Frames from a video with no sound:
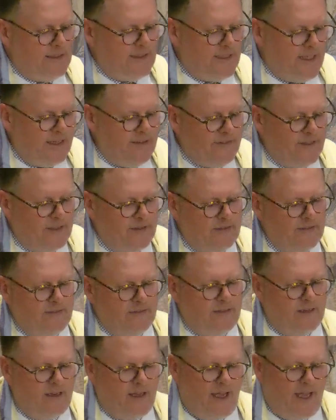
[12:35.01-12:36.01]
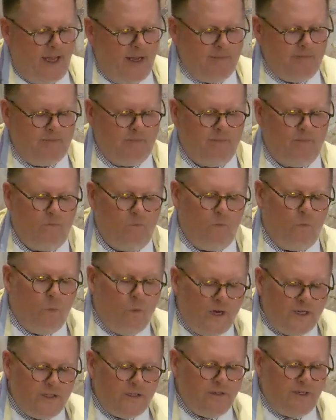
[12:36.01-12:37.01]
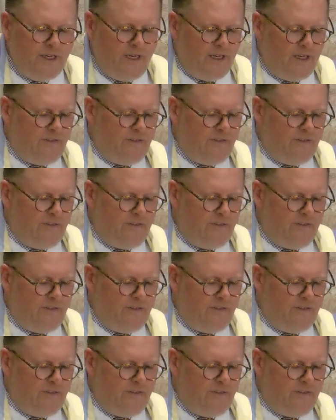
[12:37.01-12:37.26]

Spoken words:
"David, I'm wondering